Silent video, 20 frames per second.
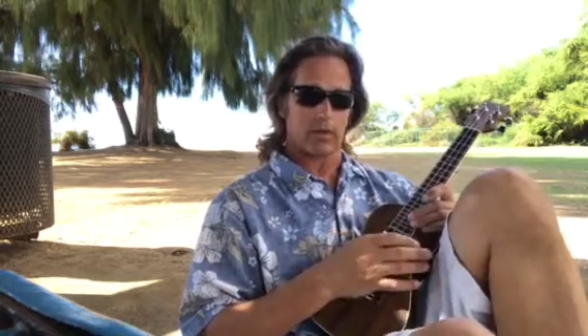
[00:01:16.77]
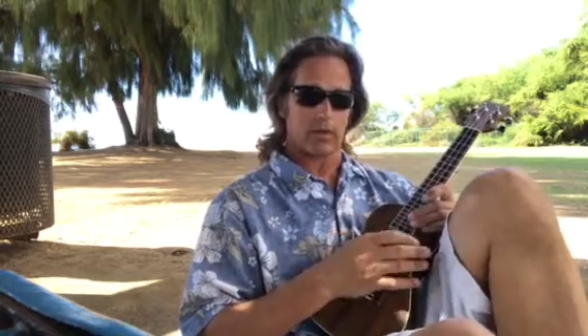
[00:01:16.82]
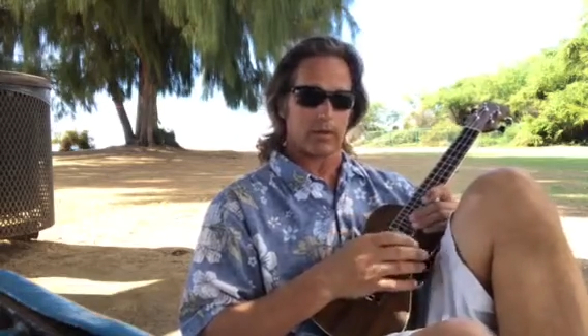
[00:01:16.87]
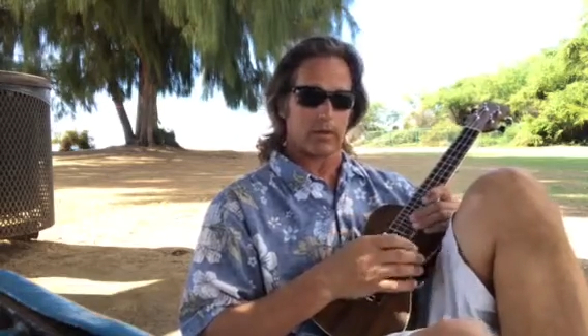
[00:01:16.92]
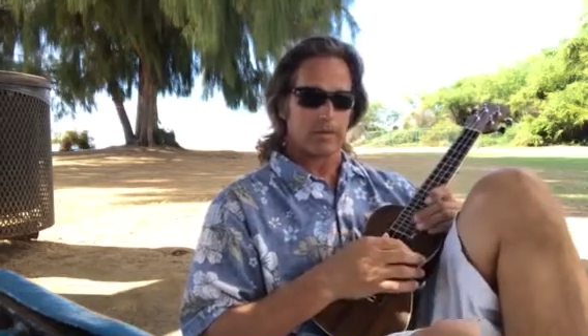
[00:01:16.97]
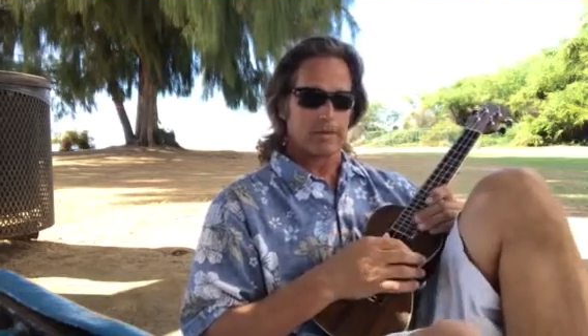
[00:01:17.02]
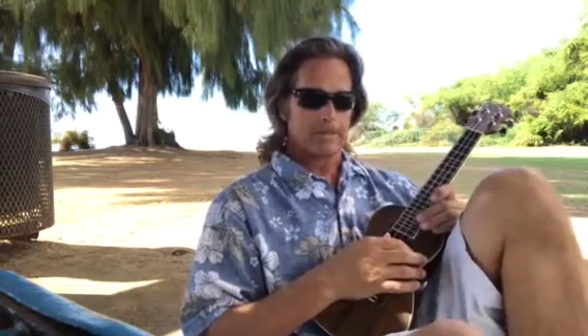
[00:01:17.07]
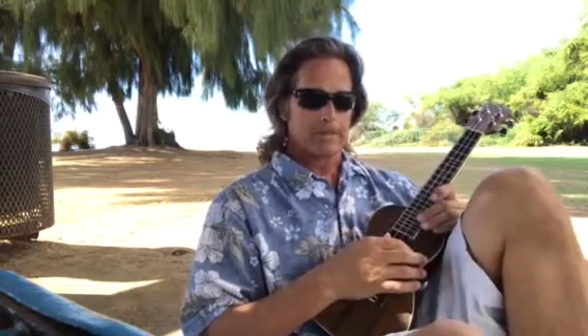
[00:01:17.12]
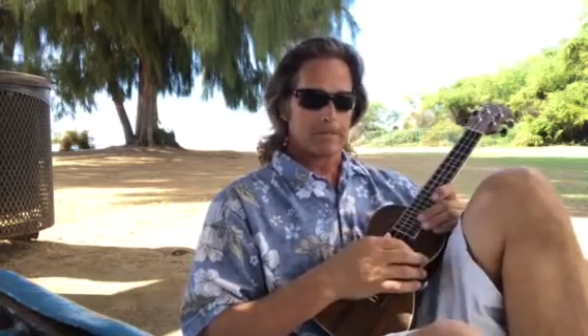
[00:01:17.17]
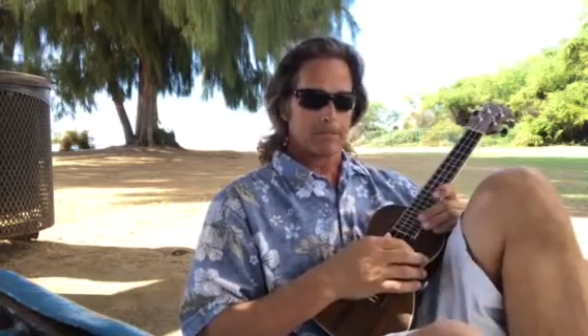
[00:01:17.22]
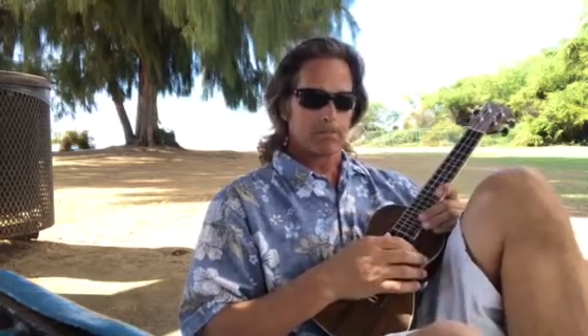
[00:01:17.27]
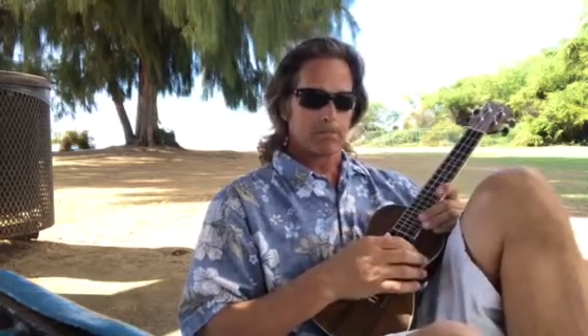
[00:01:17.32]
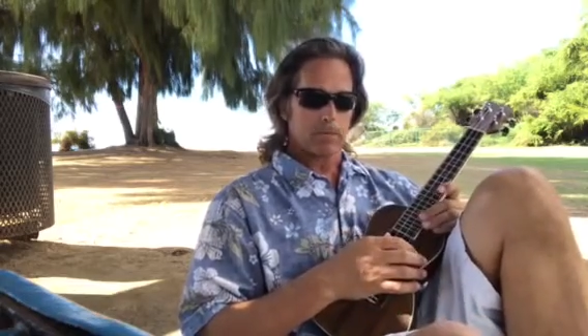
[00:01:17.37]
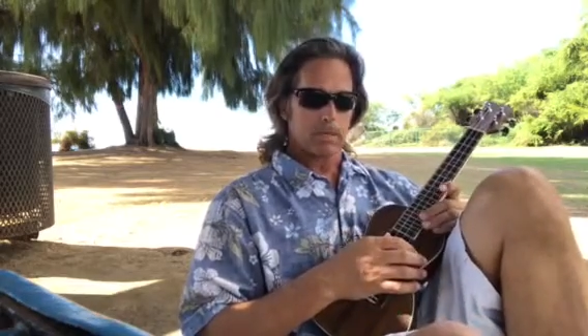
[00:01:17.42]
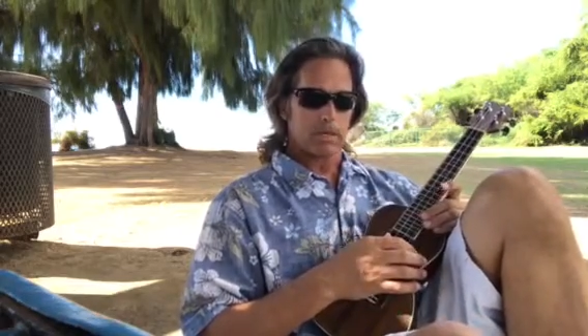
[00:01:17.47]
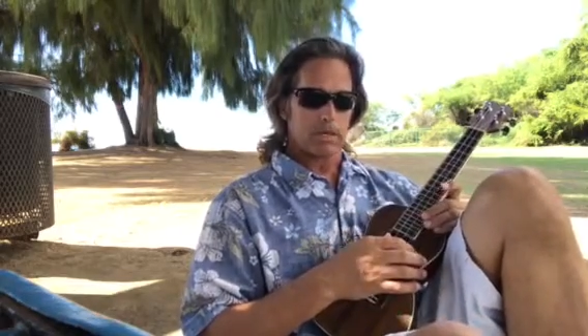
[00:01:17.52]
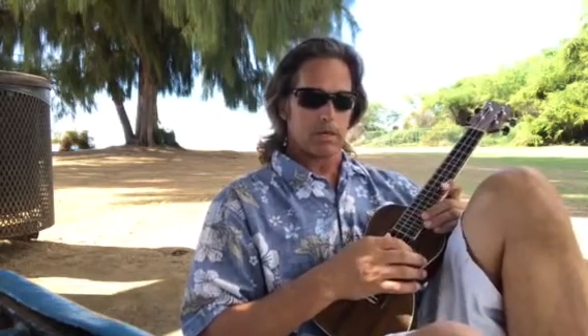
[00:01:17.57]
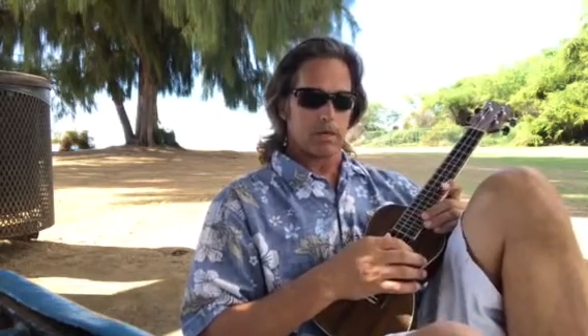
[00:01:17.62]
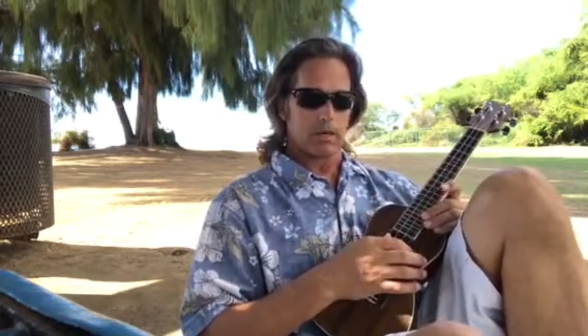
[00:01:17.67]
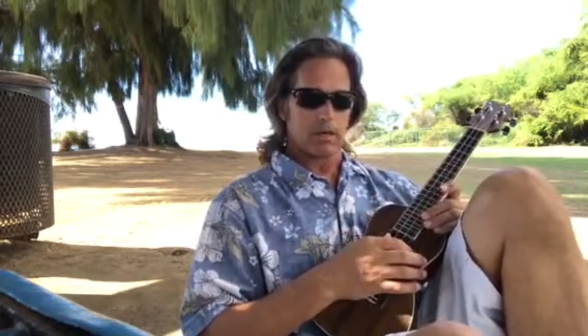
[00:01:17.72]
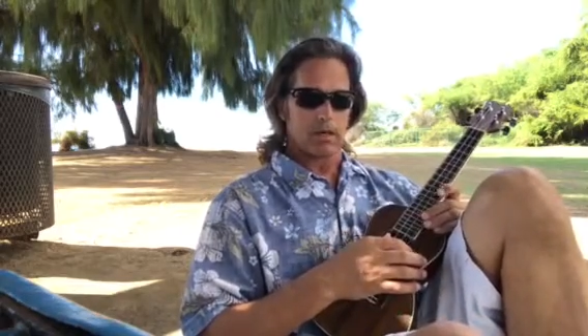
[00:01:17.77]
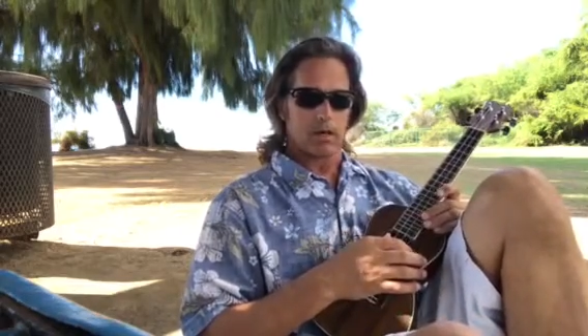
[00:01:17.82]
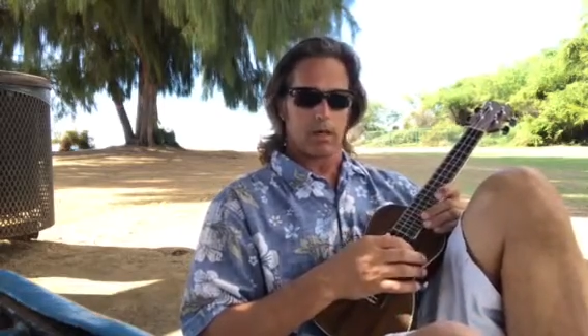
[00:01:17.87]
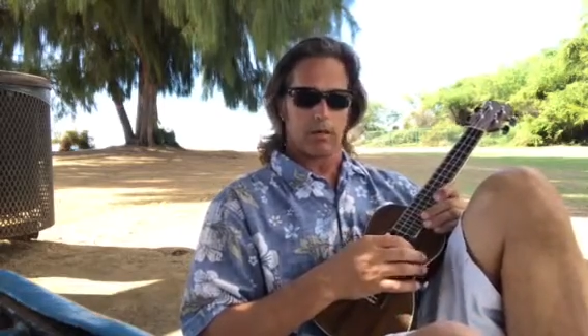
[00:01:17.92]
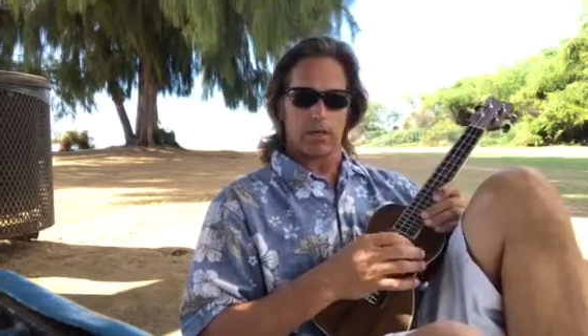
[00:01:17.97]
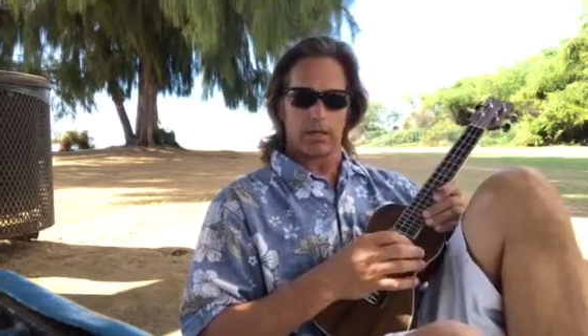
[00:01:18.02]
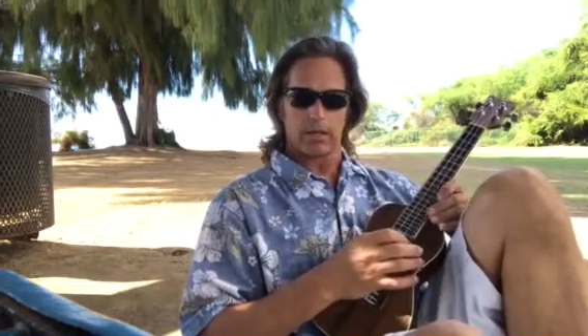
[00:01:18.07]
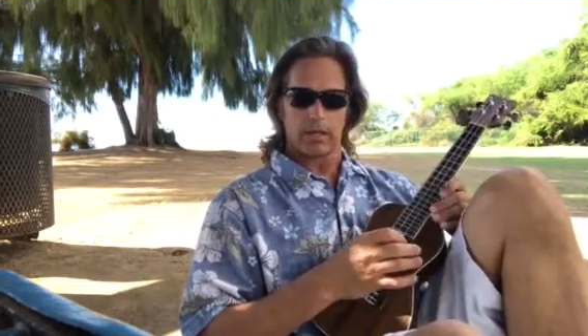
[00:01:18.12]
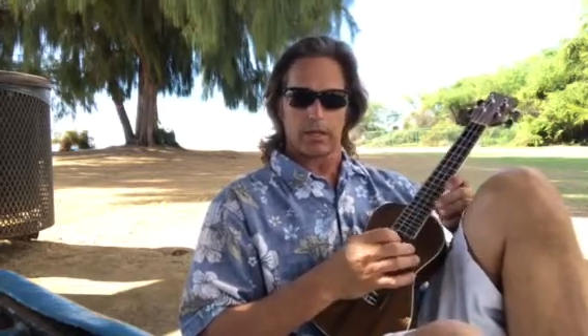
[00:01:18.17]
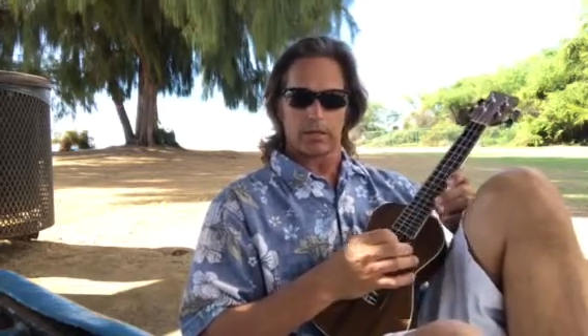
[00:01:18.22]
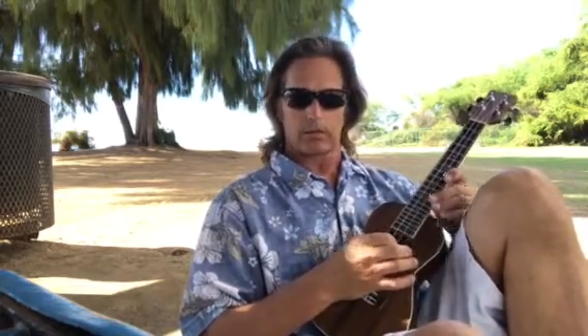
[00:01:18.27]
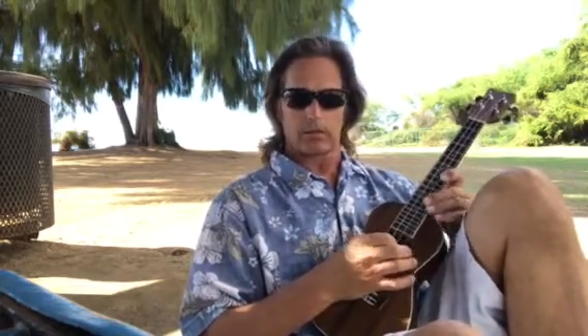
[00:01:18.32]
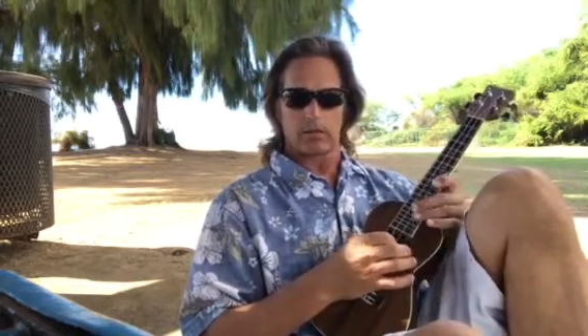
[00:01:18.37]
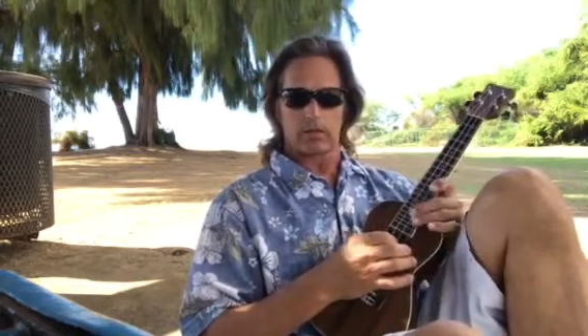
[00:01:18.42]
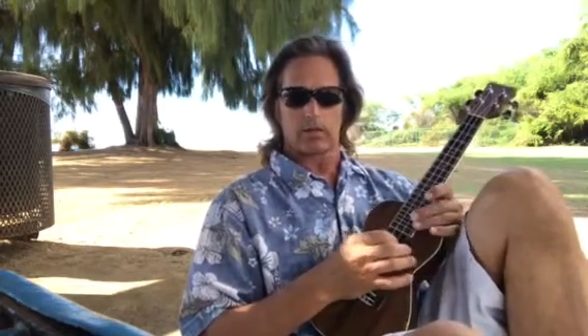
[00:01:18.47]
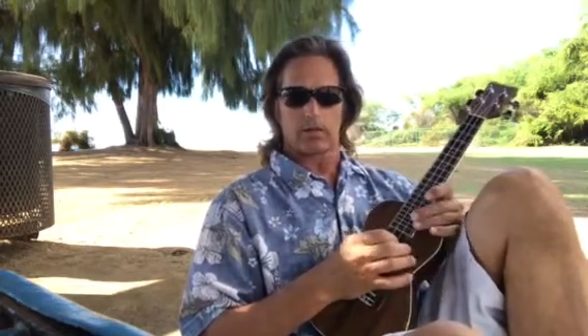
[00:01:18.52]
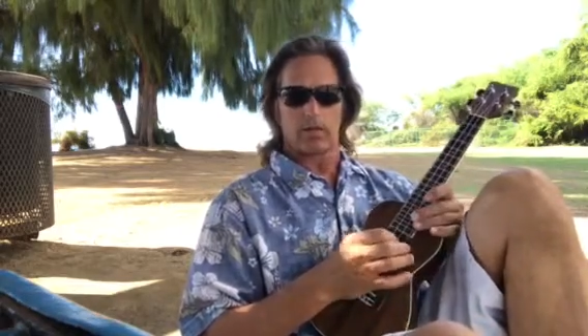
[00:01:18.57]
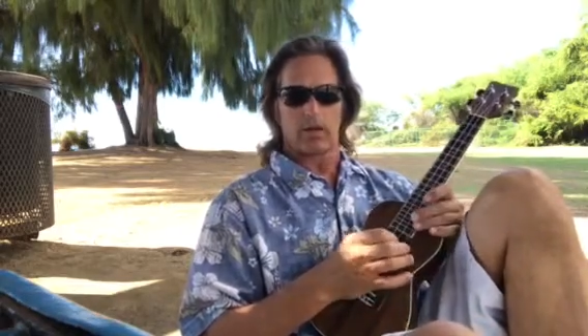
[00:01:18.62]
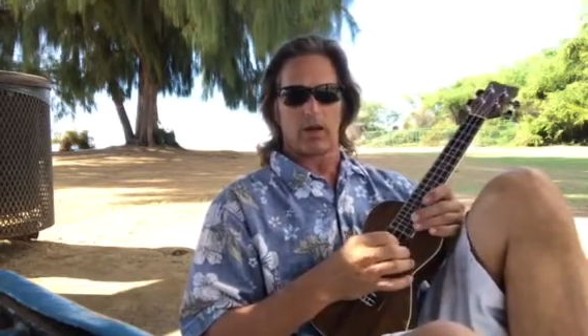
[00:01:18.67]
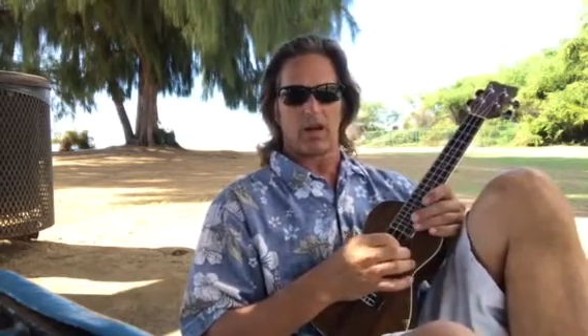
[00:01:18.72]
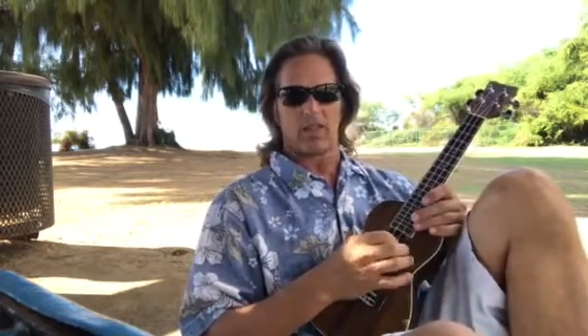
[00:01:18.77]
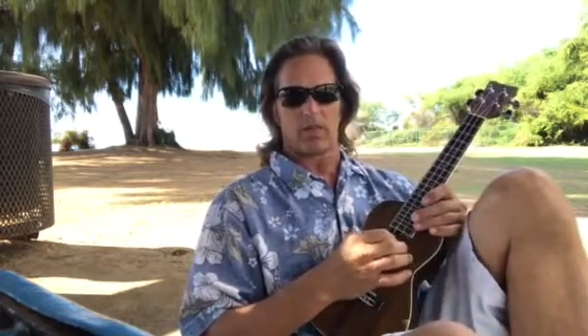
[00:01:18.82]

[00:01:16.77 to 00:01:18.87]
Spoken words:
the electric.